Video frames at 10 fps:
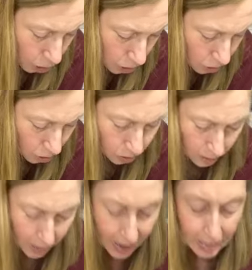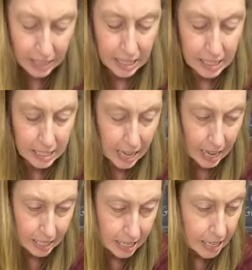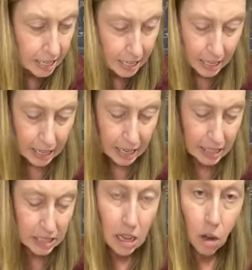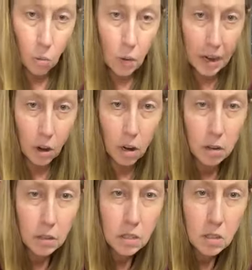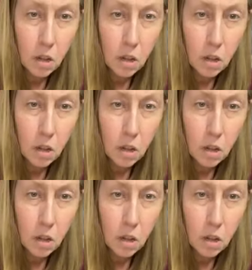Unfortunately, you can only buy it in a set. It's a rigger.